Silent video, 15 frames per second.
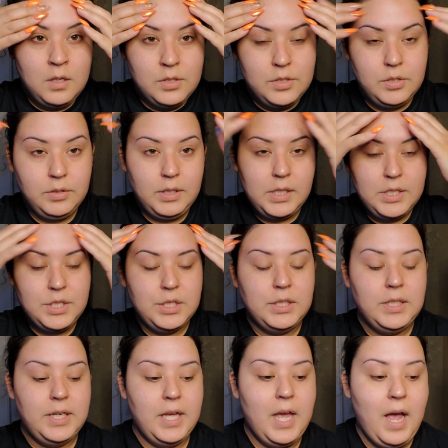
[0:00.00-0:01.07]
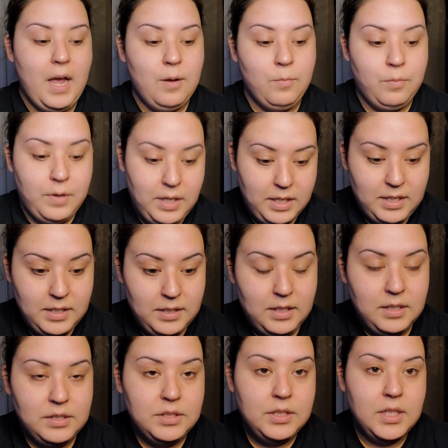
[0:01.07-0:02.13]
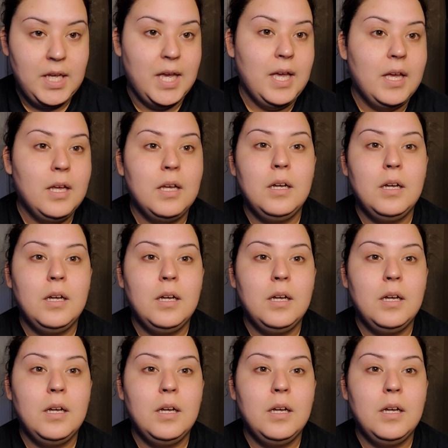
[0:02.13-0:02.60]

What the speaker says: So initially I went in there to get